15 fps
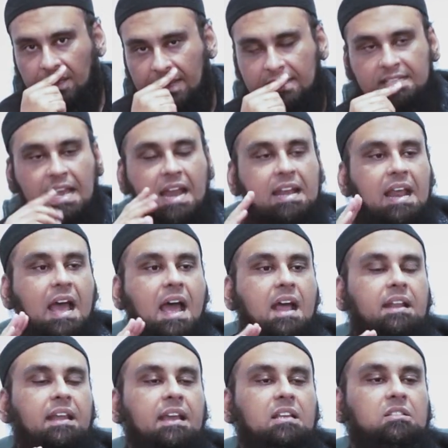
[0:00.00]
He said
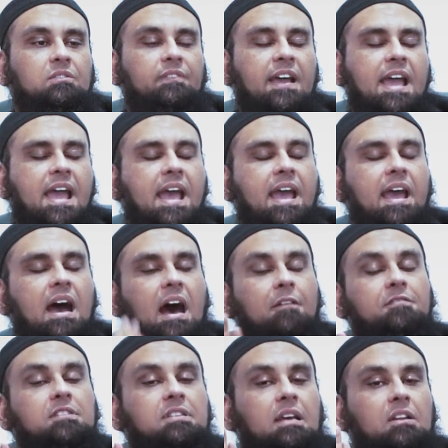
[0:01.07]
that he is way
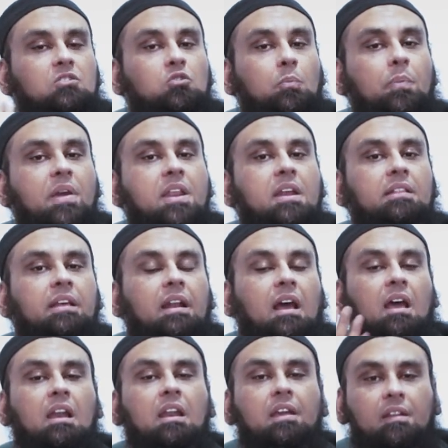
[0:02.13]
afzal, superior than
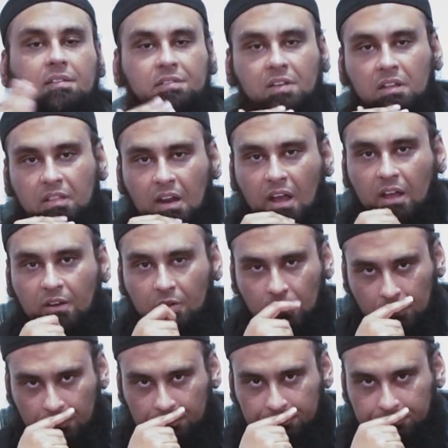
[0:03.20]
Ali radiallahu
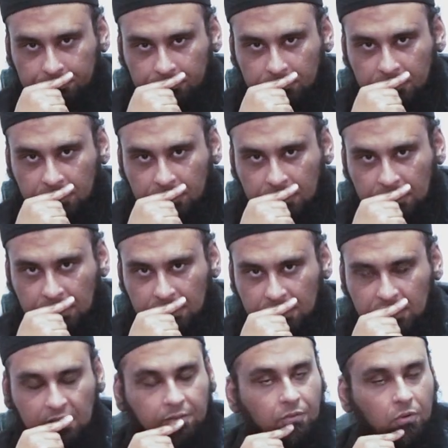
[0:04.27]
anhu.
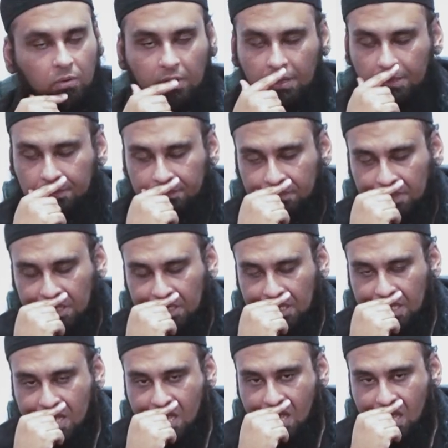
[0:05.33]
Astaghfirullah.
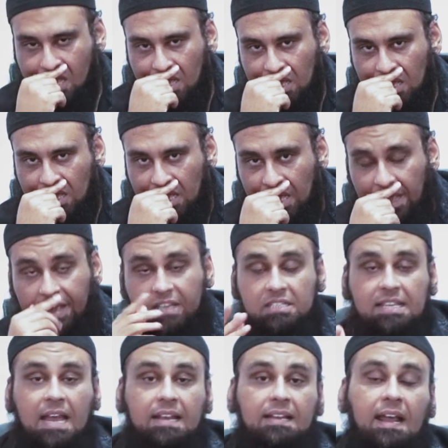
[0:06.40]
He
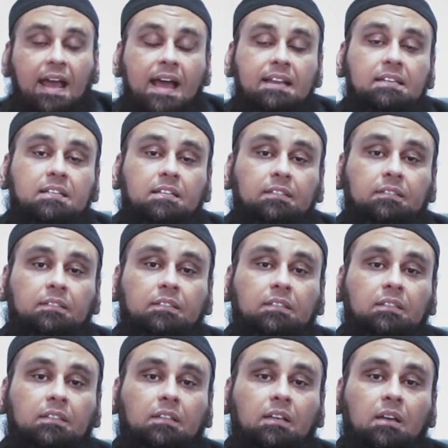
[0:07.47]
said that
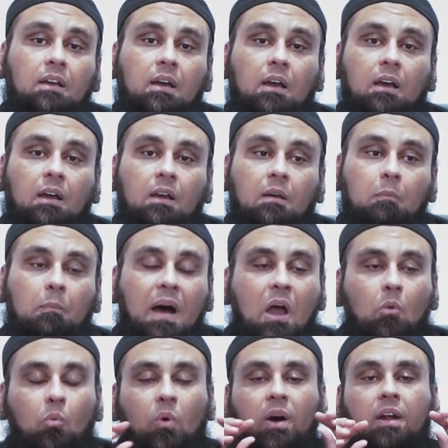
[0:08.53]
my
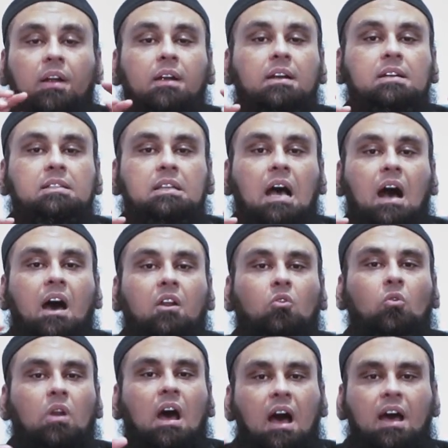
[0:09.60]
words are
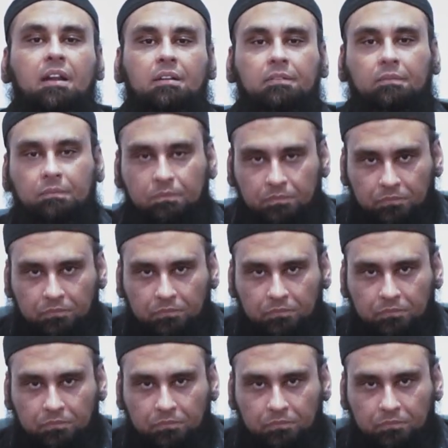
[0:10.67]
Quran.